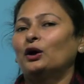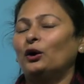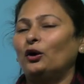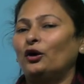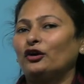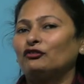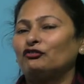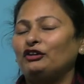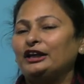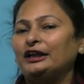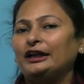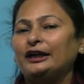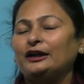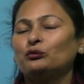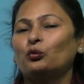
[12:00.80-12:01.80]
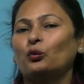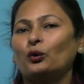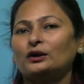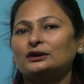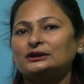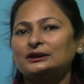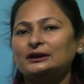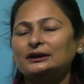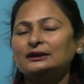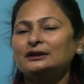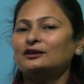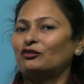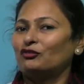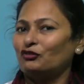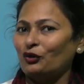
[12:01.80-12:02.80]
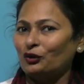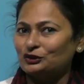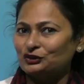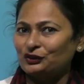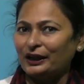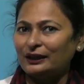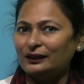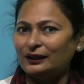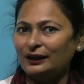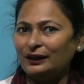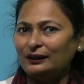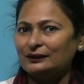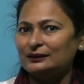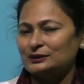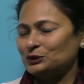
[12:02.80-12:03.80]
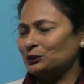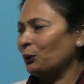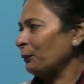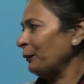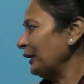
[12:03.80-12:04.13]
or we need water for drinking. So